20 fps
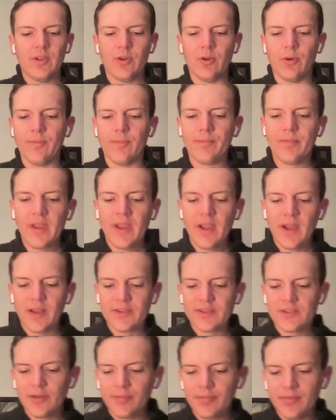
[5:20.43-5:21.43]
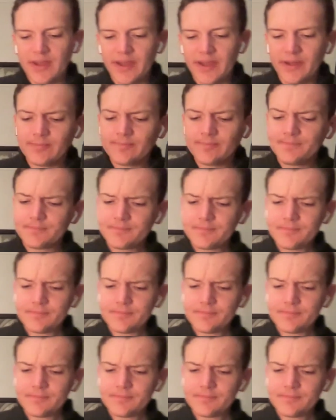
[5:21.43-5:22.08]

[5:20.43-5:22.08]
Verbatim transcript: Cool. I'll stop there.